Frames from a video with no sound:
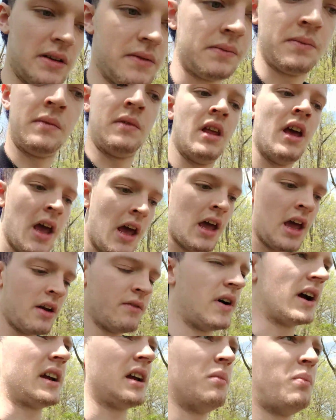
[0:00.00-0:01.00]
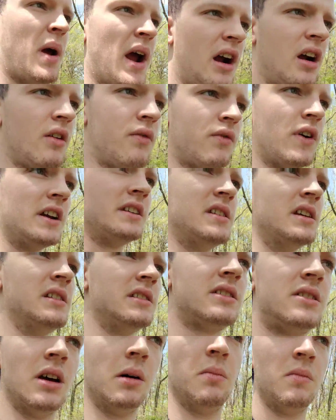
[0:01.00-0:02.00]
if I could paraphrase it
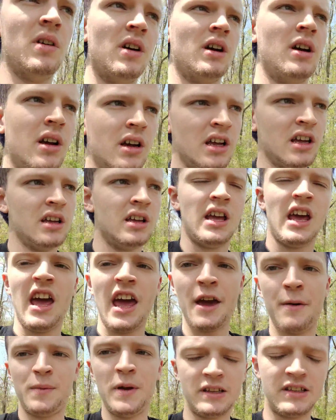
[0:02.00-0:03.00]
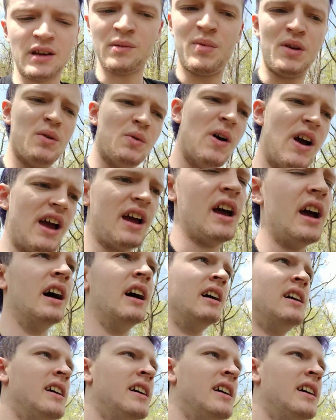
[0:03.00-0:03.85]
in some hippy dippy way. You know